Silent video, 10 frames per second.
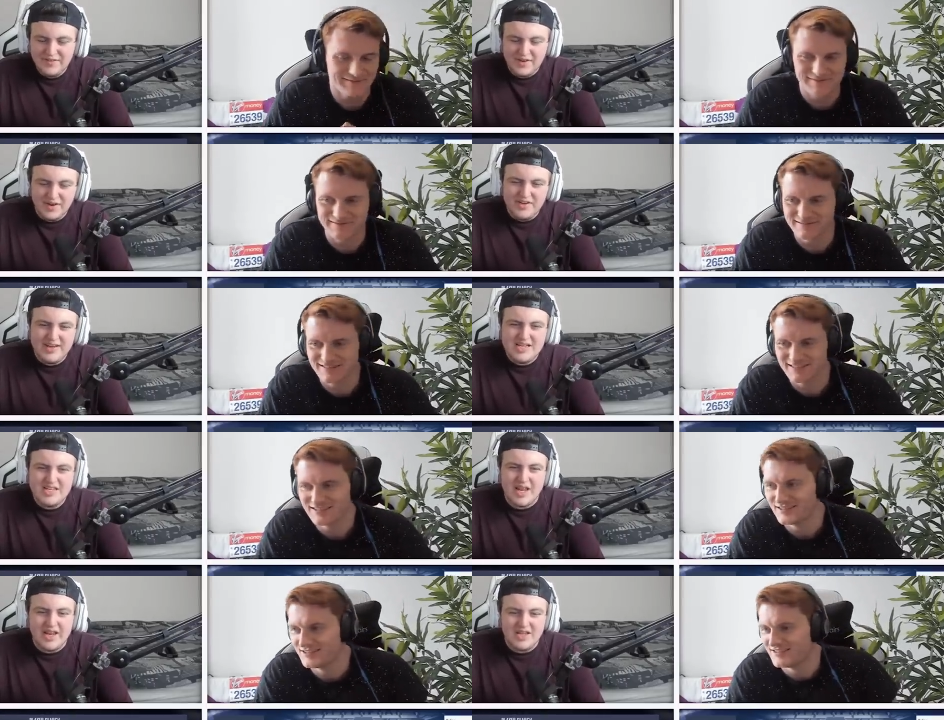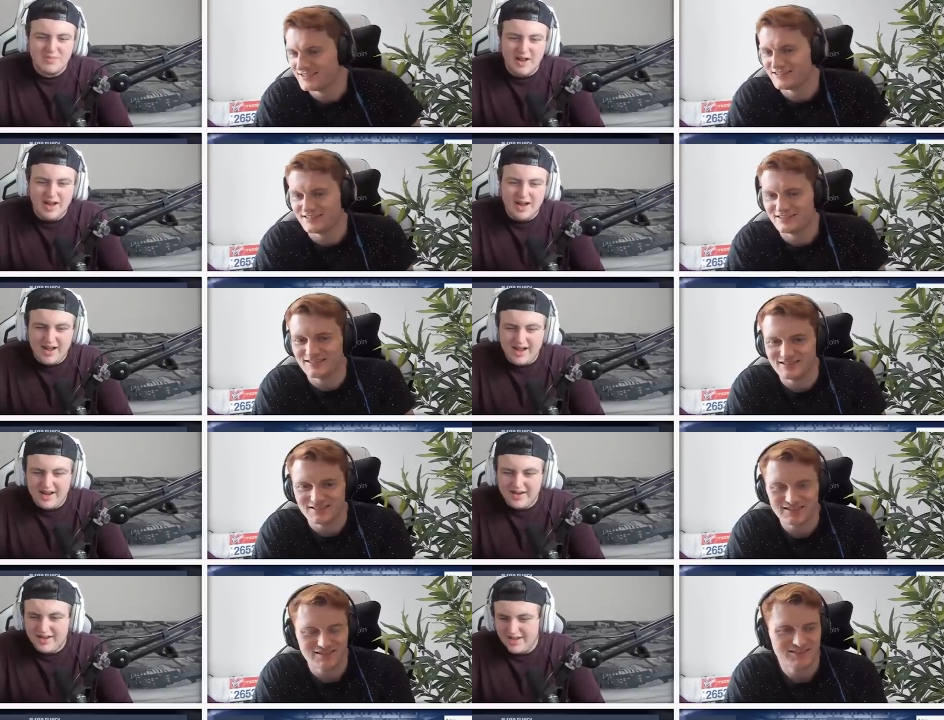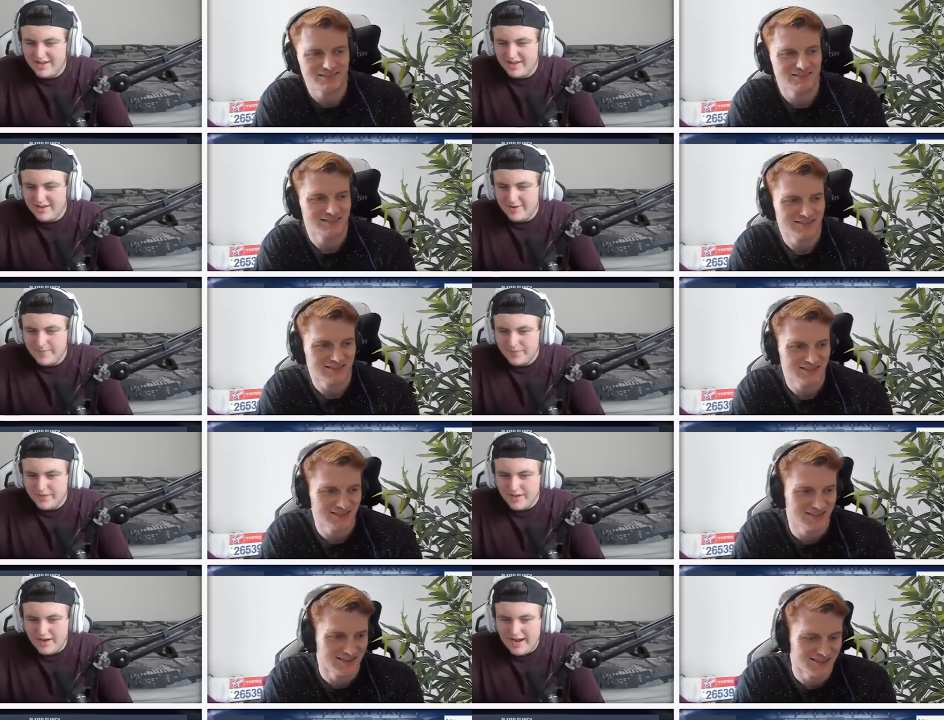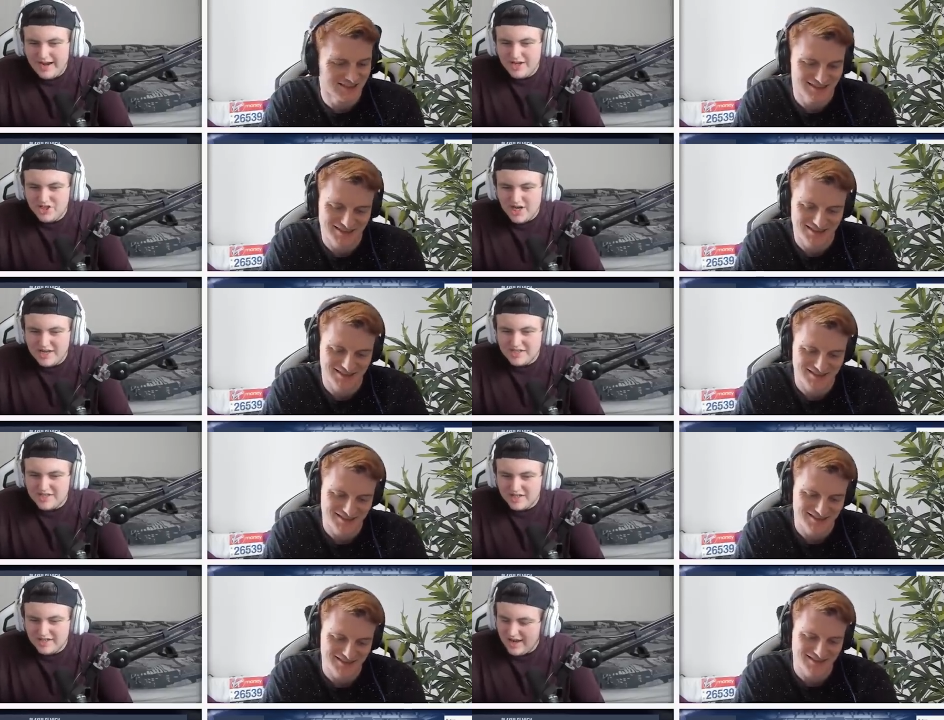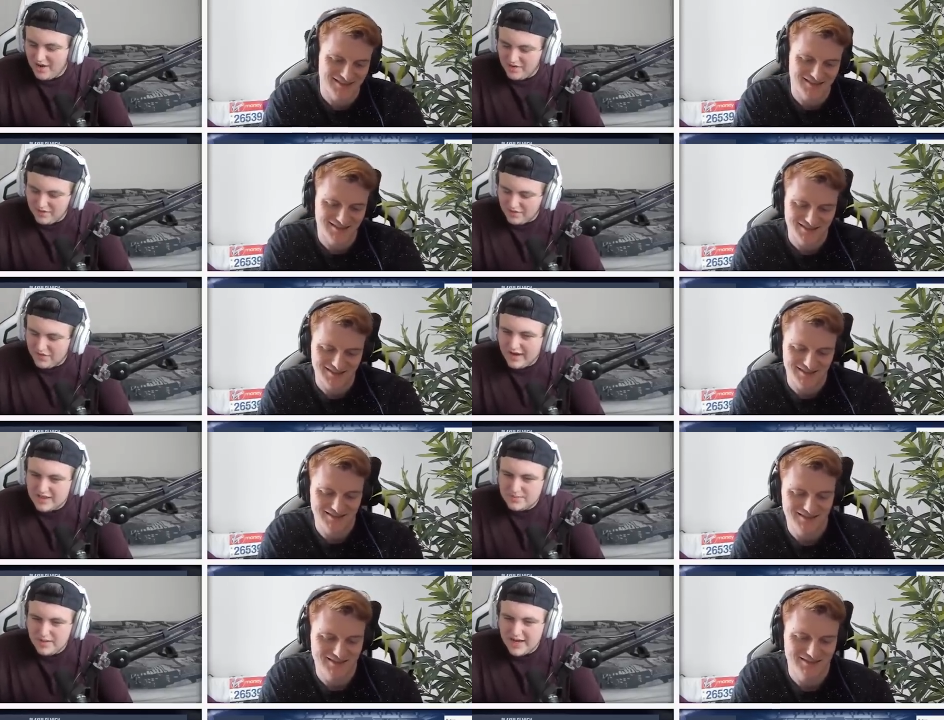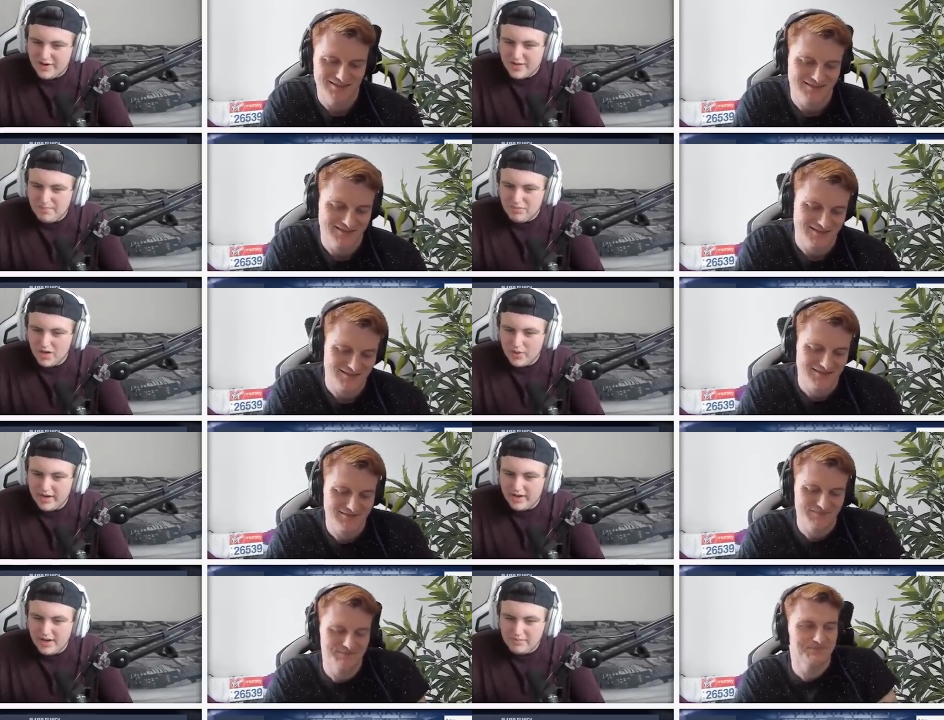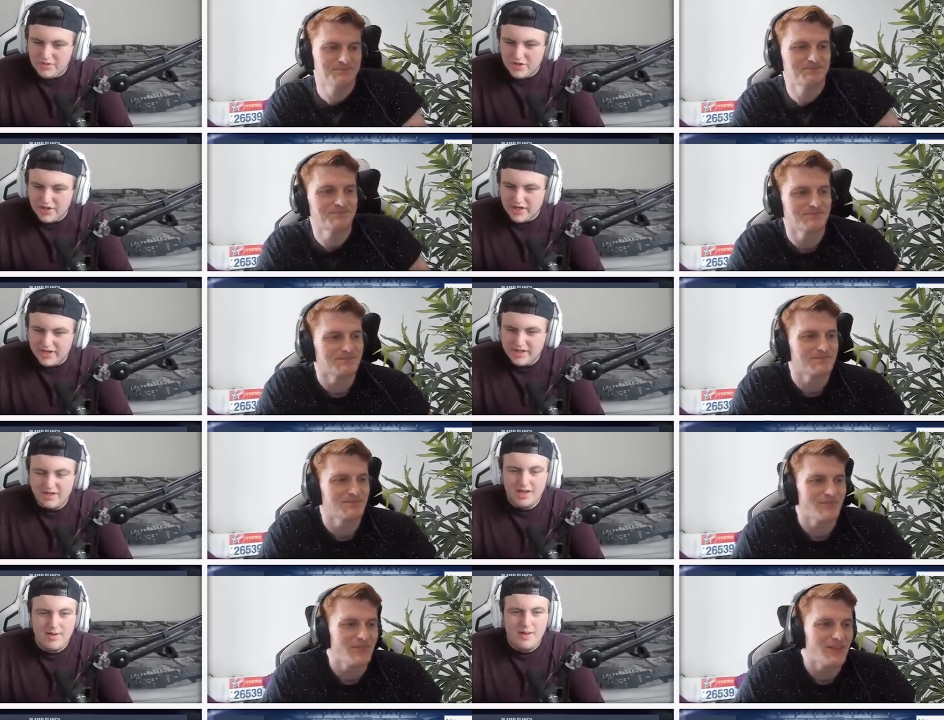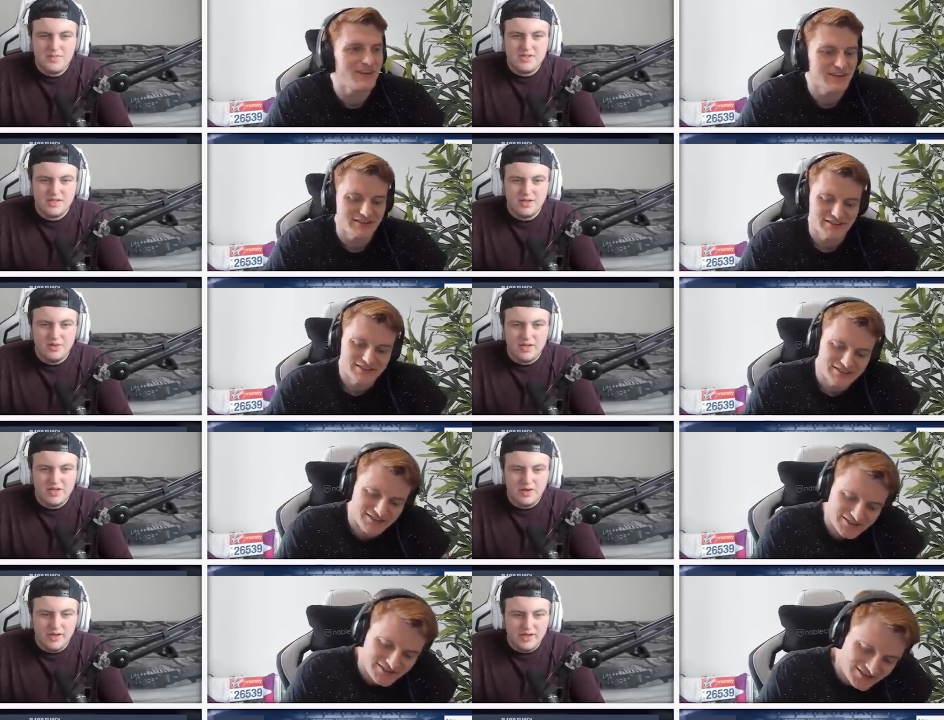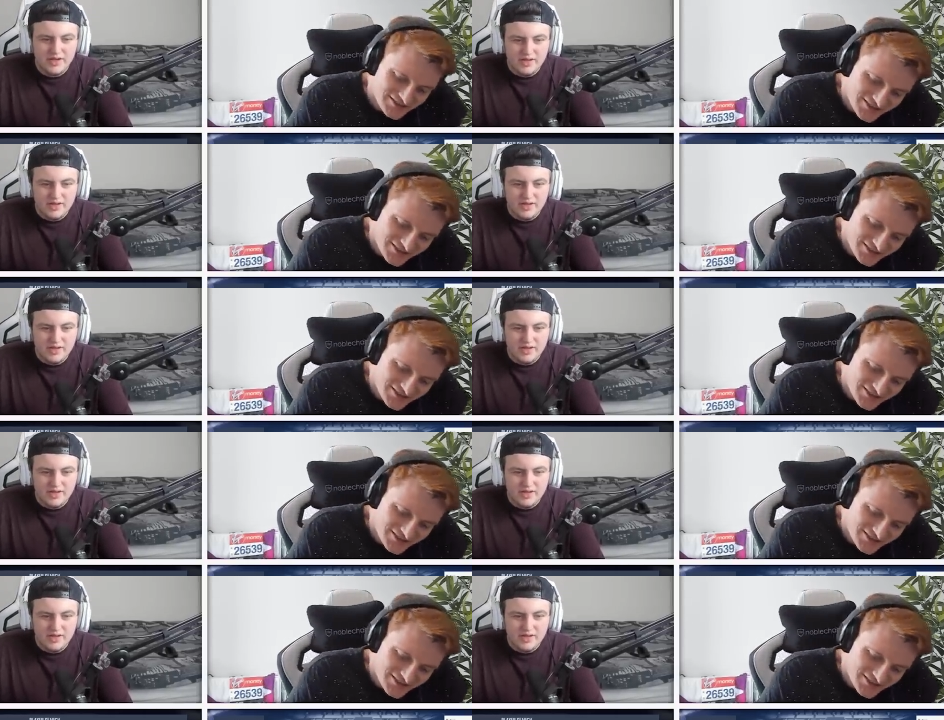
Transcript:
Speaker 1: For goodness sakes, man. I had a chance to get the first player and I blew it. I'm gutted. I'm absolutely gutted.